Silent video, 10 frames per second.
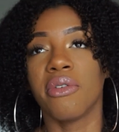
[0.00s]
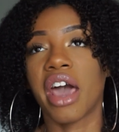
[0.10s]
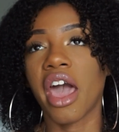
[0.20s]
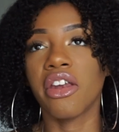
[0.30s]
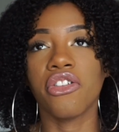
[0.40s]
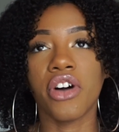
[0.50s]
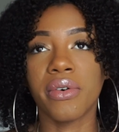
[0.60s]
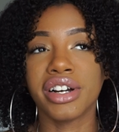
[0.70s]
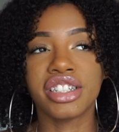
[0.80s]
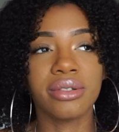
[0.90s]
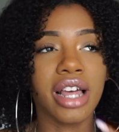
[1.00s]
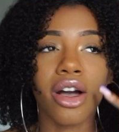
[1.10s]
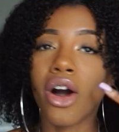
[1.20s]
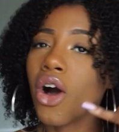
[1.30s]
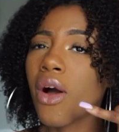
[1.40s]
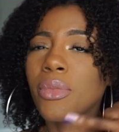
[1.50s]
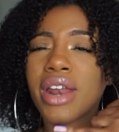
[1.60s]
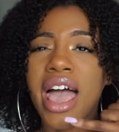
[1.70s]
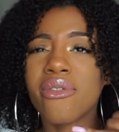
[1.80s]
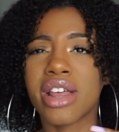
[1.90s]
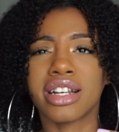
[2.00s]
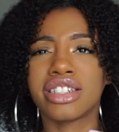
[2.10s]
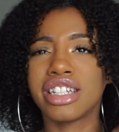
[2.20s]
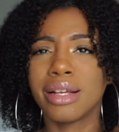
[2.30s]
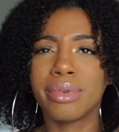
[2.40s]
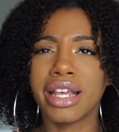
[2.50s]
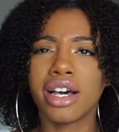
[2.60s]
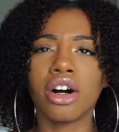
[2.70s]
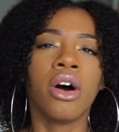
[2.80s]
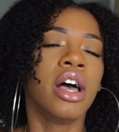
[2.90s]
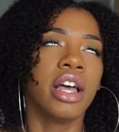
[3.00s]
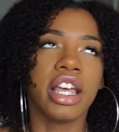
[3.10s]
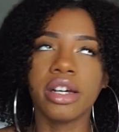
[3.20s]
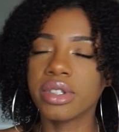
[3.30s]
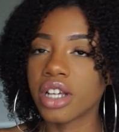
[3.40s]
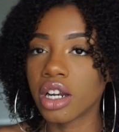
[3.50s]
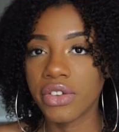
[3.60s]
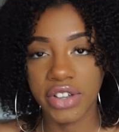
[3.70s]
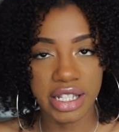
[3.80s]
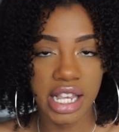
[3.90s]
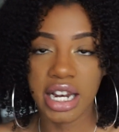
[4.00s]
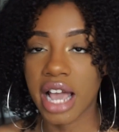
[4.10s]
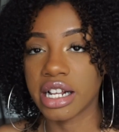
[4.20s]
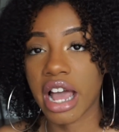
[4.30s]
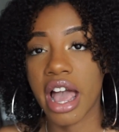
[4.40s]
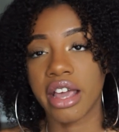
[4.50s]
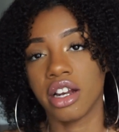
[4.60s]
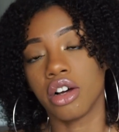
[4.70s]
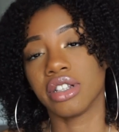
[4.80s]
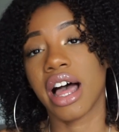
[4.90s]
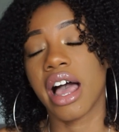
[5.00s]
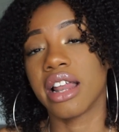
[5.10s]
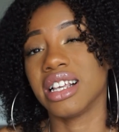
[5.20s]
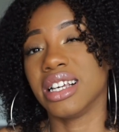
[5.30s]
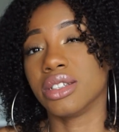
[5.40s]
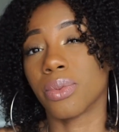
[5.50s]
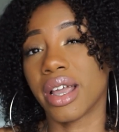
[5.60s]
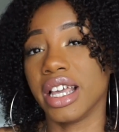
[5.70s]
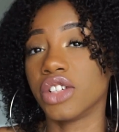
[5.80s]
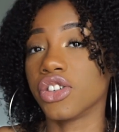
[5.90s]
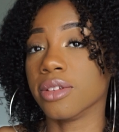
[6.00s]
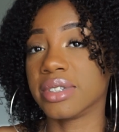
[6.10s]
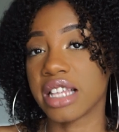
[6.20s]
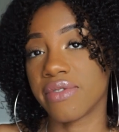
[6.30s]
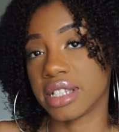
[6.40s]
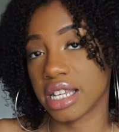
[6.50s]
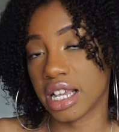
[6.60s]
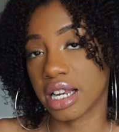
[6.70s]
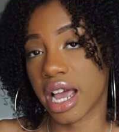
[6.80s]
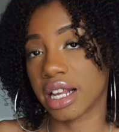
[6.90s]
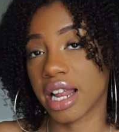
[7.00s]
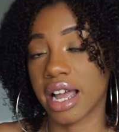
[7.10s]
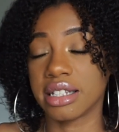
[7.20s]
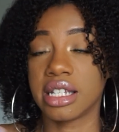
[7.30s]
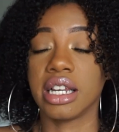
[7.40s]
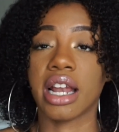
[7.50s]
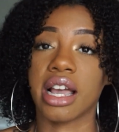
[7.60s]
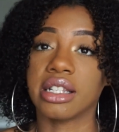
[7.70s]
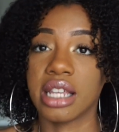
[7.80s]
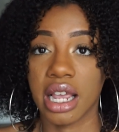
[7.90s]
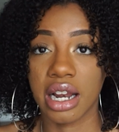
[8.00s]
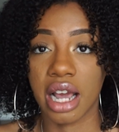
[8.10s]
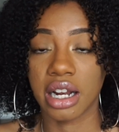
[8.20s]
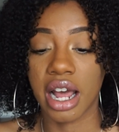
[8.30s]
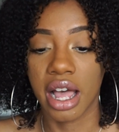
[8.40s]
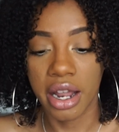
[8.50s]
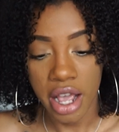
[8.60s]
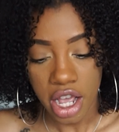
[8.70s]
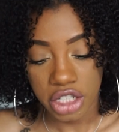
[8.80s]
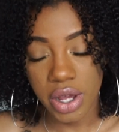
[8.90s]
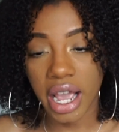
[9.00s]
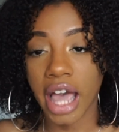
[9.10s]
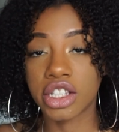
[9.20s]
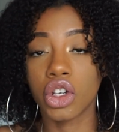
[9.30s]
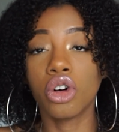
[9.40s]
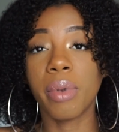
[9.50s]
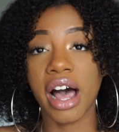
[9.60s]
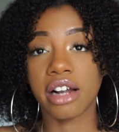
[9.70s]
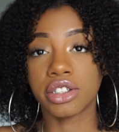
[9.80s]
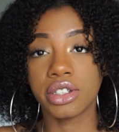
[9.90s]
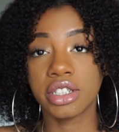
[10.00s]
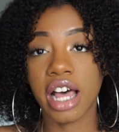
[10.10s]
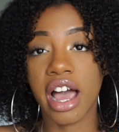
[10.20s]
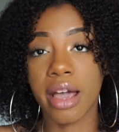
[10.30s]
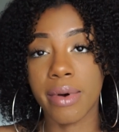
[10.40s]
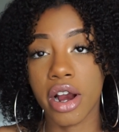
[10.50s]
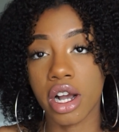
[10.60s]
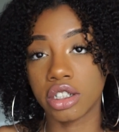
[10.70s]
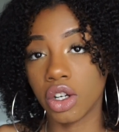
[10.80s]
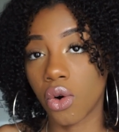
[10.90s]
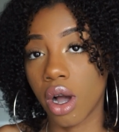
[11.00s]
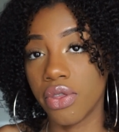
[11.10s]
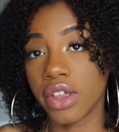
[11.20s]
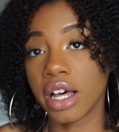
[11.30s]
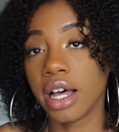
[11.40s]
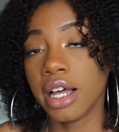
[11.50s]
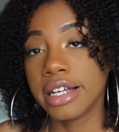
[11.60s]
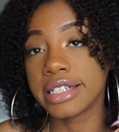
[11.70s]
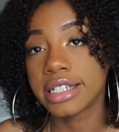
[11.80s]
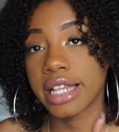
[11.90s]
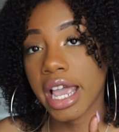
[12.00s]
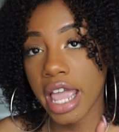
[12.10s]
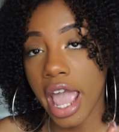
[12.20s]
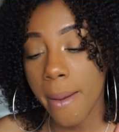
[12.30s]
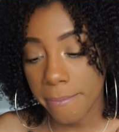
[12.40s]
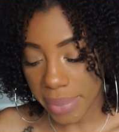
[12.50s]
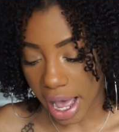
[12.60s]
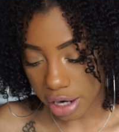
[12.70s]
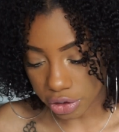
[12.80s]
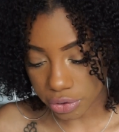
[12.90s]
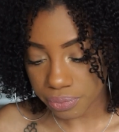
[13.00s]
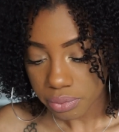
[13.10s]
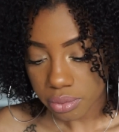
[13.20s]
When I got on the phone with her, she was like, oh, I'm going to have it at a cheap deal. It was only $15.99 and online is ranged from $17.99 to $19.99. So I got two bottles. I am currently on the second bottle